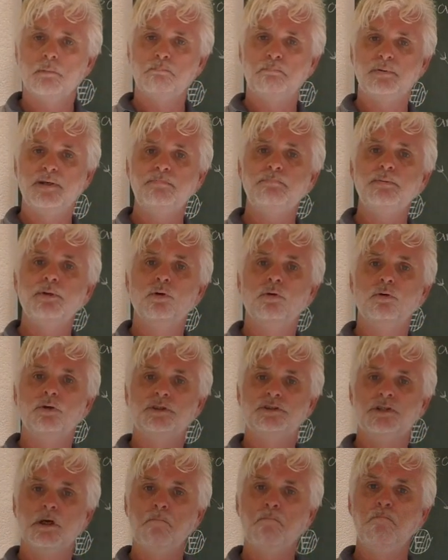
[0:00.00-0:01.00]
BPO
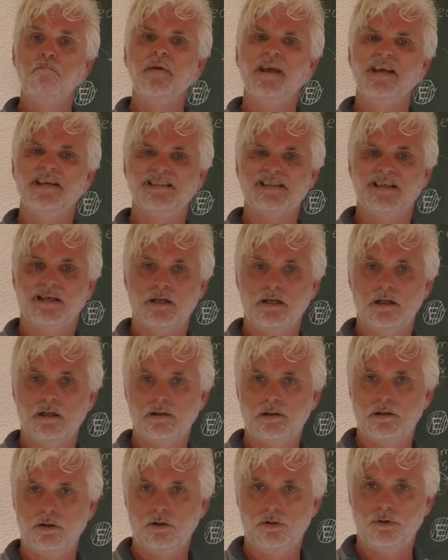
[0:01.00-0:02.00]
is a basic
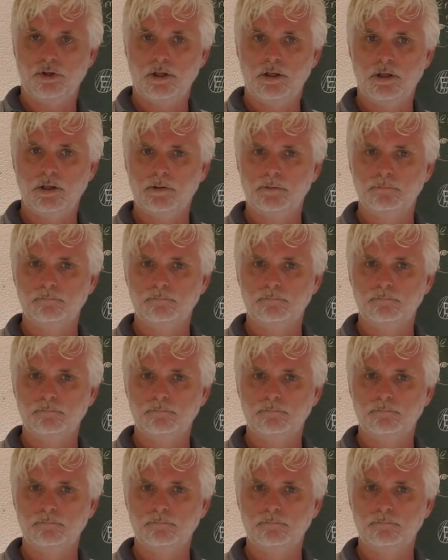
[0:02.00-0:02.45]
theory.